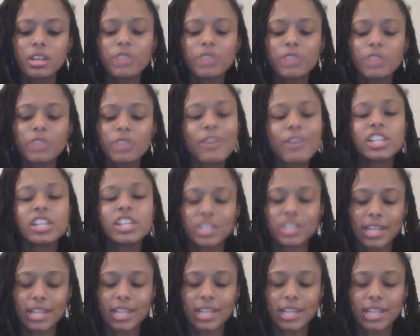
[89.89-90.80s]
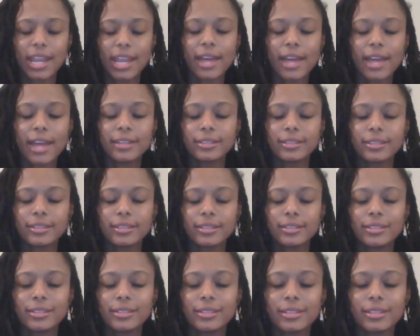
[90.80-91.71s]
The revelation that I had
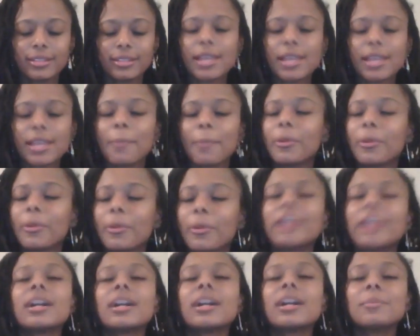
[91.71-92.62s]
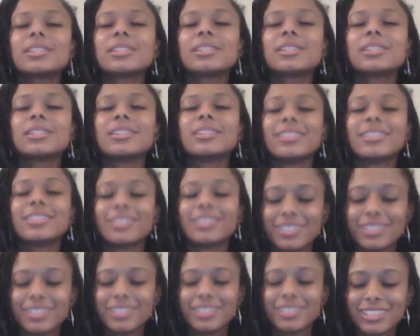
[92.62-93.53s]
is that breakups,
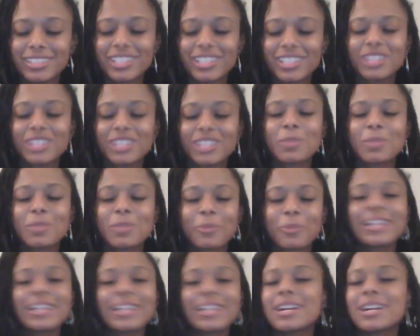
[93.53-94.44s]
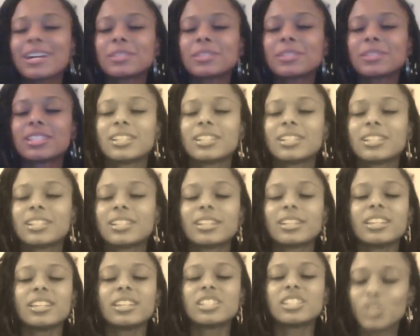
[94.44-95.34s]
dealing with breakups,
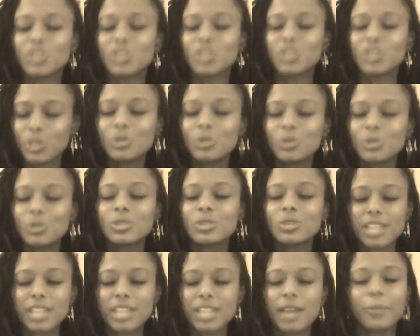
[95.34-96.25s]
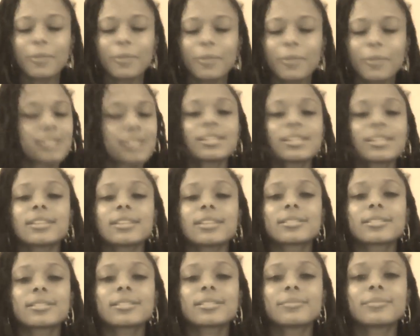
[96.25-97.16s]
it's a two-step process.
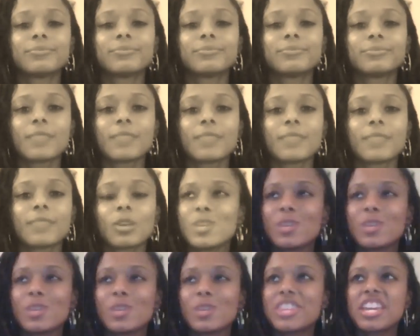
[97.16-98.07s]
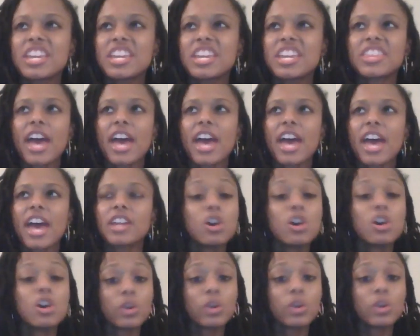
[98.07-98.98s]
We think that,
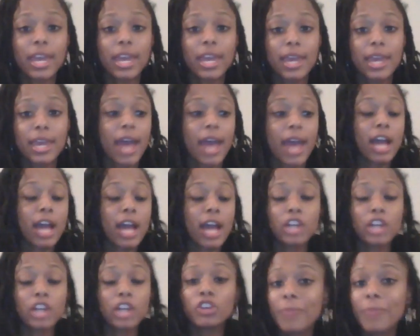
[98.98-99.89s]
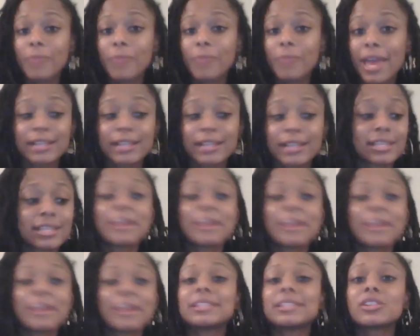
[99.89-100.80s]
okay, I got over my ex, I
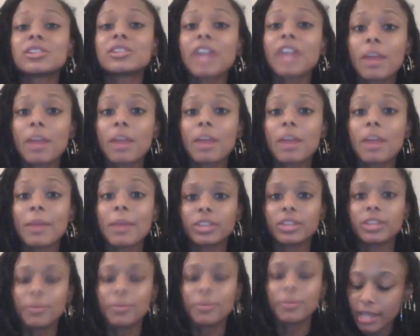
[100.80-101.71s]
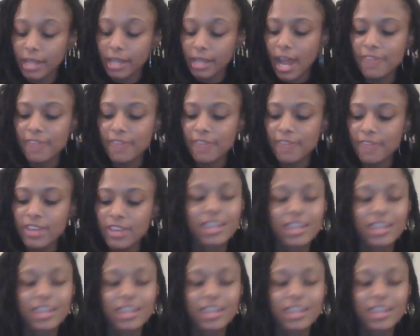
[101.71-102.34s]
might still care about them, but I've,